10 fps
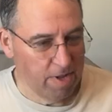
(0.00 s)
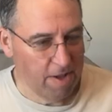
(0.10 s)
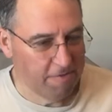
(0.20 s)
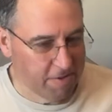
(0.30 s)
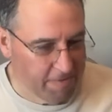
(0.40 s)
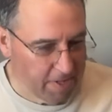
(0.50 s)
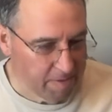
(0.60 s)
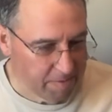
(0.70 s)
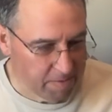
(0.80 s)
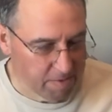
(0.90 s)
have
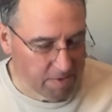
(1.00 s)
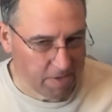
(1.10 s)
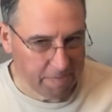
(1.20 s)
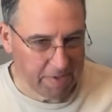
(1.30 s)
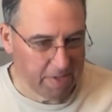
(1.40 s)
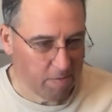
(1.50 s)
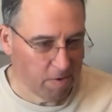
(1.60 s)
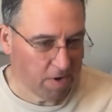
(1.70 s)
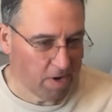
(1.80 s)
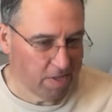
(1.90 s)
developed something that
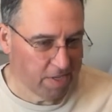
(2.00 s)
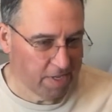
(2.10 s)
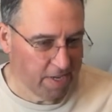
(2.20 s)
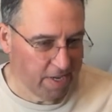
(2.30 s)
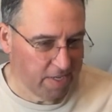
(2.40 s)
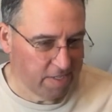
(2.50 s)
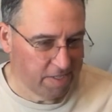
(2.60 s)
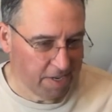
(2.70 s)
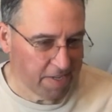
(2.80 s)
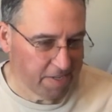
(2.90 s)
we're calling a
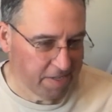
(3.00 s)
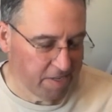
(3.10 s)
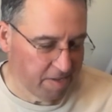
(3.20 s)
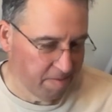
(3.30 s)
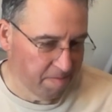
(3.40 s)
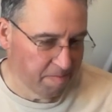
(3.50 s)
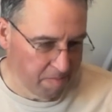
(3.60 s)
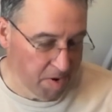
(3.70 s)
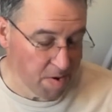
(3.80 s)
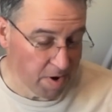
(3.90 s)
dignity
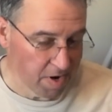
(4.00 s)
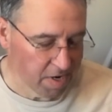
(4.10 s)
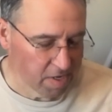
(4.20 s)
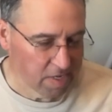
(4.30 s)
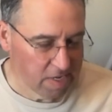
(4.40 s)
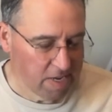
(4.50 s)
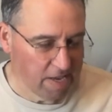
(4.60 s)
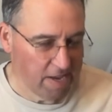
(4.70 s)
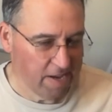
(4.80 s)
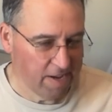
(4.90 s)
mirror.
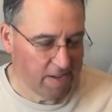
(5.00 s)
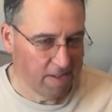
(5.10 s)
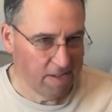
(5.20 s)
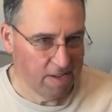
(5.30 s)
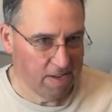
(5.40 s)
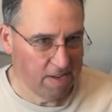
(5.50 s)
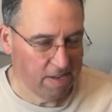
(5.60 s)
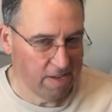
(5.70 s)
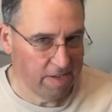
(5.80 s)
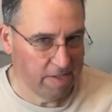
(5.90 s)
And
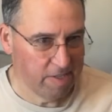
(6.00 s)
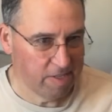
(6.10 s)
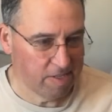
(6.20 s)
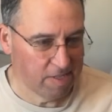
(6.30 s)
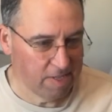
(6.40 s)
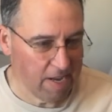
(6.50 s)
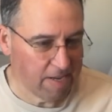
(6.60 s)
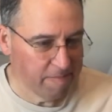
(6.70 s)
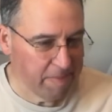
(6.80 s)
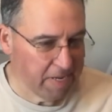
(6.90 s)
it is
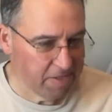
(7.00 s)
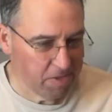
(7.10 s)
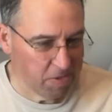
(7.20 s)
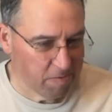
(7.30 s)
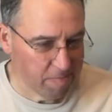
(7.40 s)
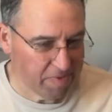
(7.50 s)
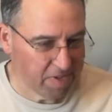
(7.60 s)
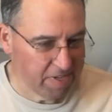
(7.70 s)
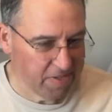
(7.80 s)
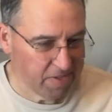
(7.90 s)
not meant to
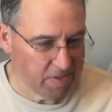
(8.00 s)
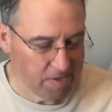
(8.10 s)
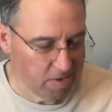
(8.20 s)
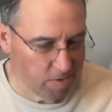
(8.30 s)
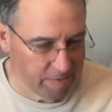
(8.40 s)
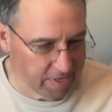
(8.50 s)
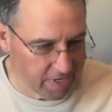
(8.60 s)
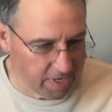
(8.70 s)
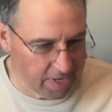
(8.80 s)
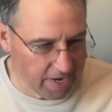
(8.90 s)
replace human
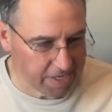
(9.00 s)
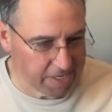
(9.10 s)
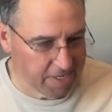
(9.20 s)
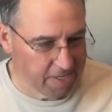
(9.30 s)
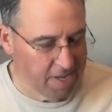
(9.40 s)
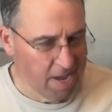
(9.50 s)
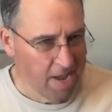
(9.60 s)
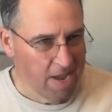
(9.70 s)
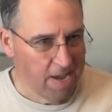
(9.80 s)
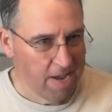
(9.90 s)
connection.
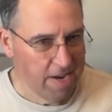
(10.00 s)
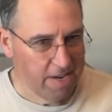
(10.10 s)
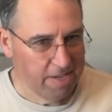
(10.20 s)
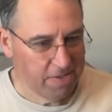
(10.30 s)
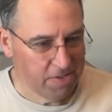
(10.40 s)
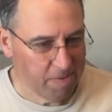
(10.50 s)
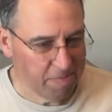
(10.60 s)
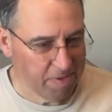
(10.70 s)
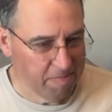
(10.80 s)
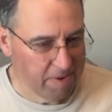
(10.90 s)
It is
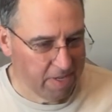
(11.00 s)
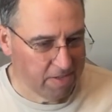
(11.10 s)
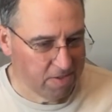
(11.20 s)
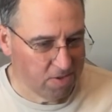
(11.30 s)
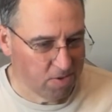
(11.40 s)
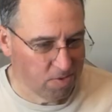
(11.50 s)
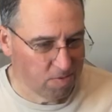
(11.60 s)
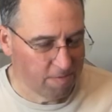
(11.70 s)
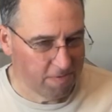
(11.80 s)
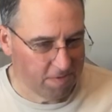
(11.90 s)
simply meant
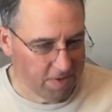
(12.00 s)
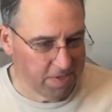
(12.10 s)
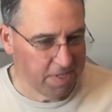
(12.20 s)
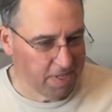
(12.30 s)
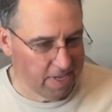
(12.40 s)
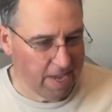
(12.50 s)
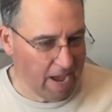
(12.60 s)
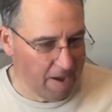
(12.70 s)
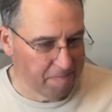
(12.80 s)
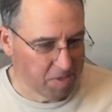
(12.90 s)
to fill in the
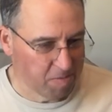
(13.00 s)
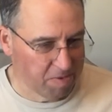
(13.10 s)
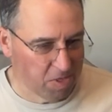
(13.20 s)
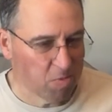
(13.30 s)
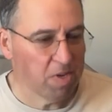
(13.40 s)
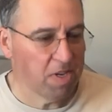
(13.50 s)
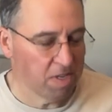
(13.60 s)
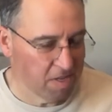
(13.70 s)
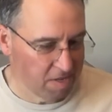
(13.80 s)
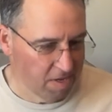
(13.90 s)
gaps
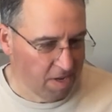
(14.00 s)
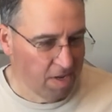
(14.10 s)
between